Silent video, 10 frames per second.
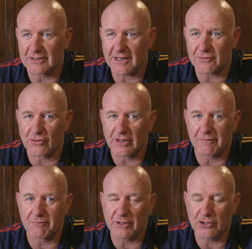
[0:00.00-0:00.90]
So that's really,
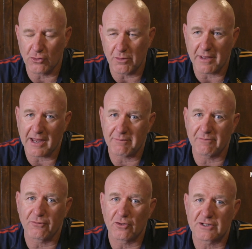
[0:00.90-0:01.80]
the, we knew about him
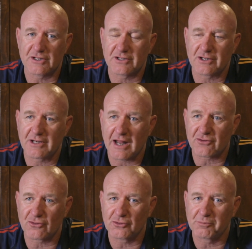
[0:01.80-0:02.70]
before the 16
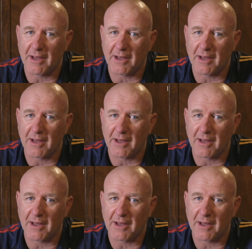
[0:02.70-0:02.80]
Nationals,